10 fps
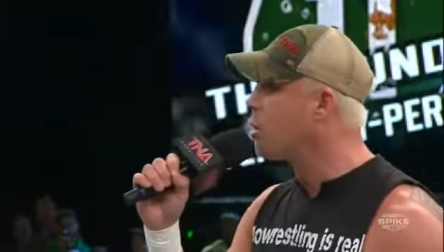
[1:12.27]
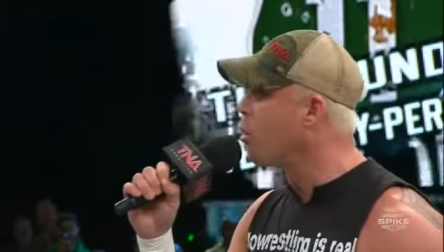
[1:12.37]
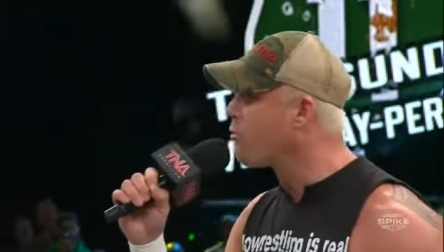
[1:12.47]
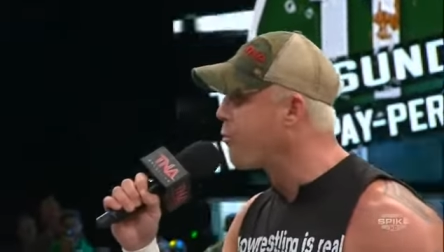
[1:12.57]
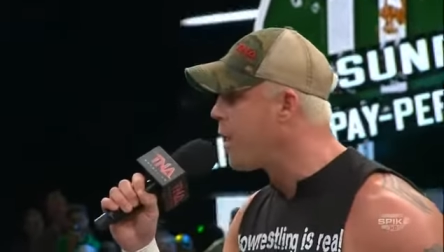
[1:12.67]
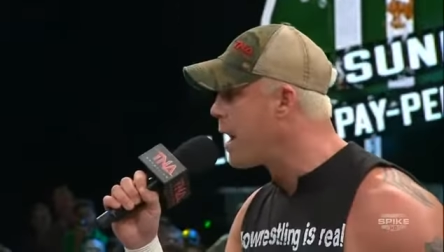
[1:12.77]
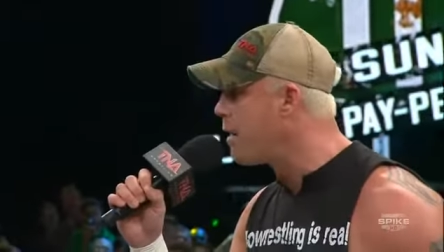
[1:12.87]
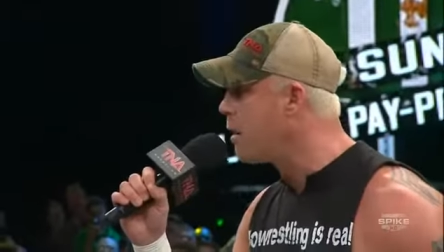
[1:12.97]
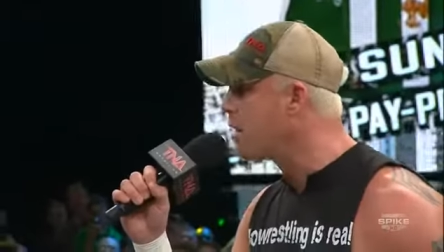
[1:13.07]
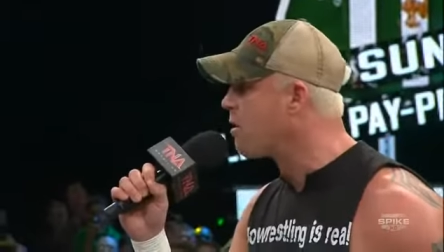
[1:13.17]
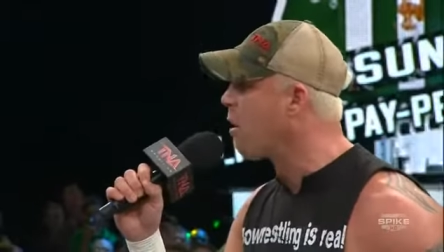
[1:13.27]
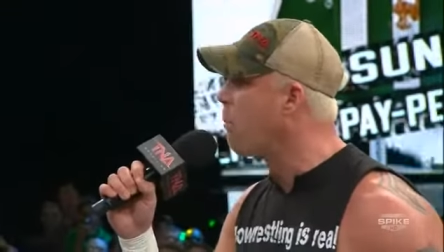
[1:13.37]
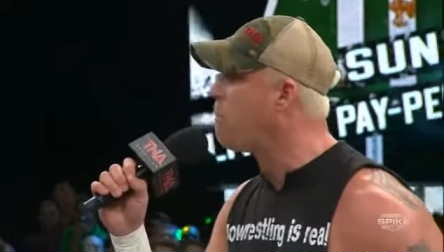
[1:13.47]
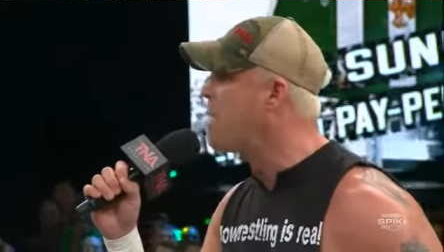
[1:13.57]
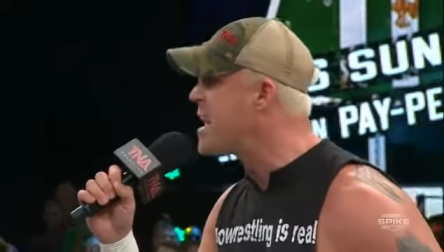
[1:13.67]
girlfriend, your
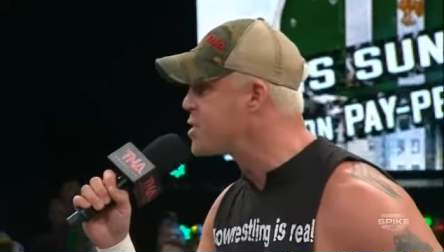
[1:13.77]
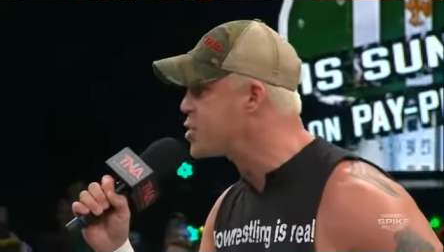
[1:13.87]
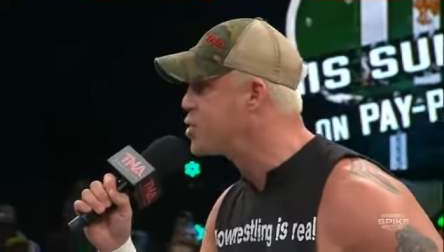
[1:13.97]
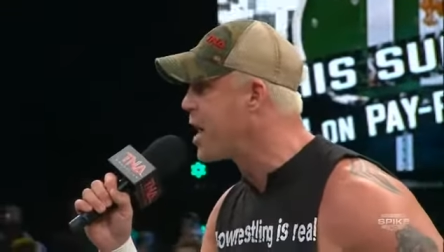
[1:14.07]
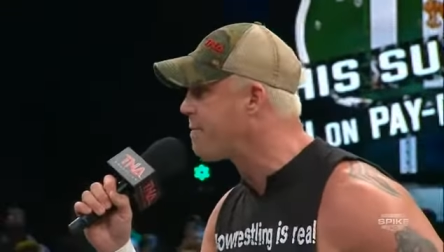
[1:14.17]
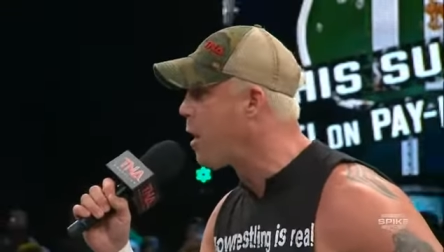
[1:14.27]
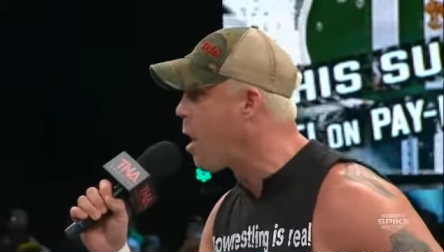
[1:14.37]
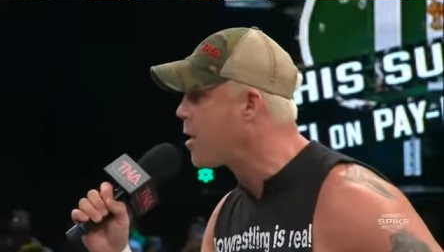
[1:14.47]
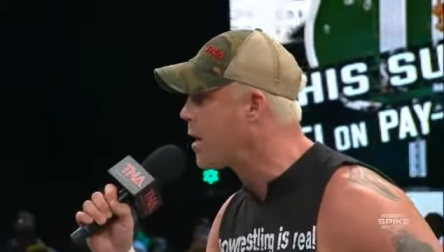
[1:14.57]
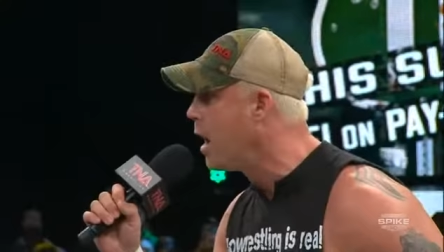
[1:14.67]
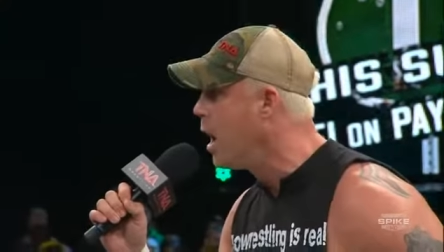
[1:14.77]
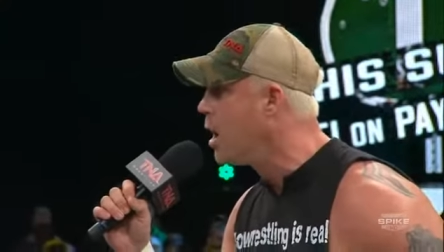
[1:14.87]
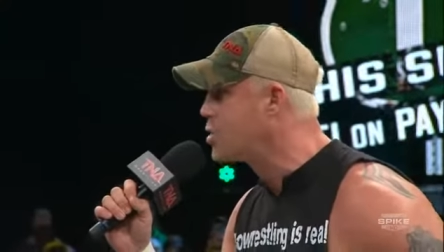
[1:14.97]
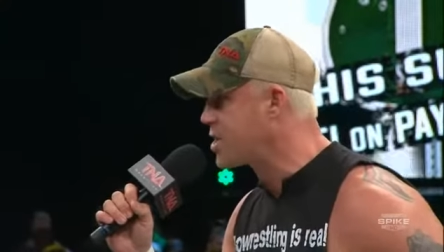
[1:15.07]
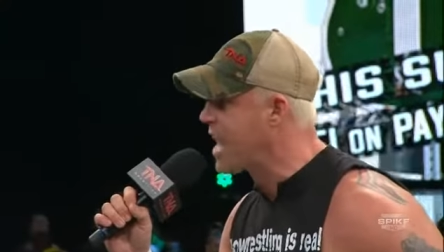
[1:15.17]
little bitch, Jeff Hardy,
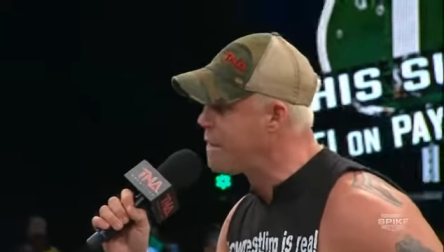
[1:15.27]
just